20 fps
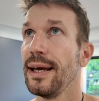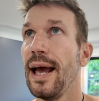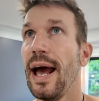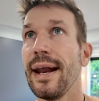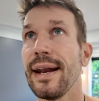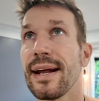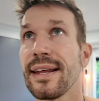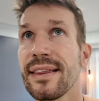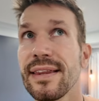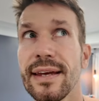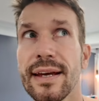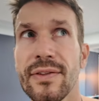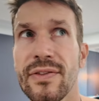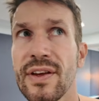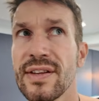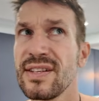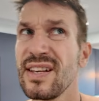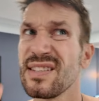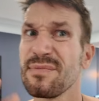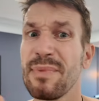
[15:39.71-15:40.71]
and I think
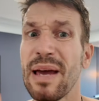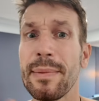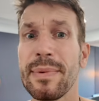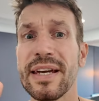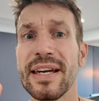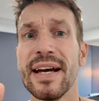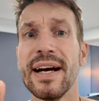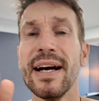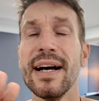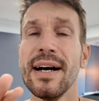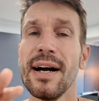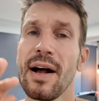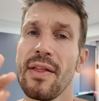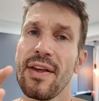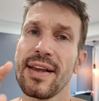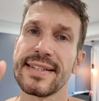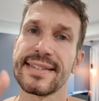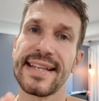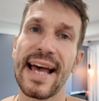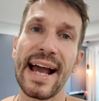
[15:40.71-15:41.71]
this is maybe
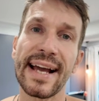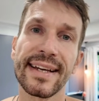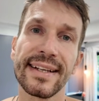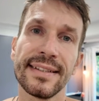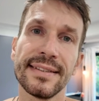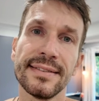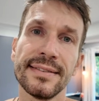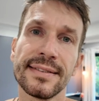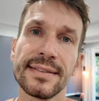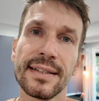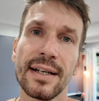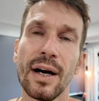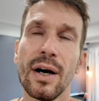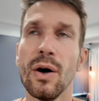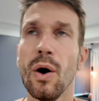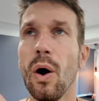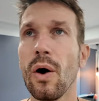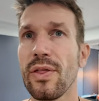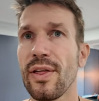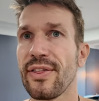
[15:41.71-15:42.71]
the second
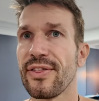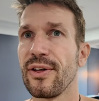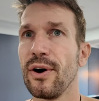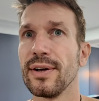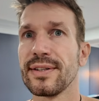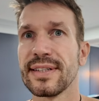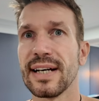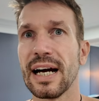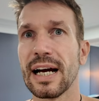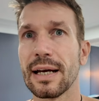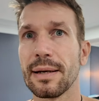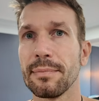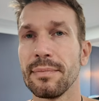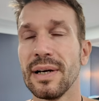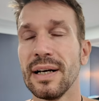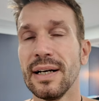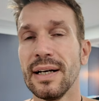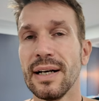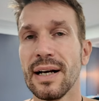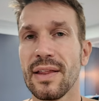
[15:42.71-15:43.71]
or the third time
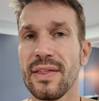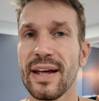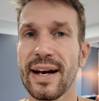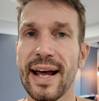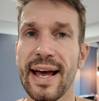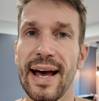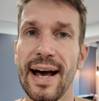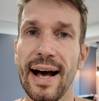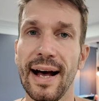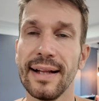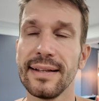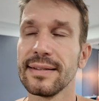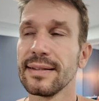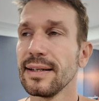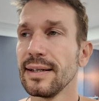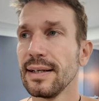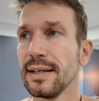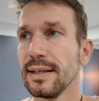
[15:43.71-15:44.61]
that I had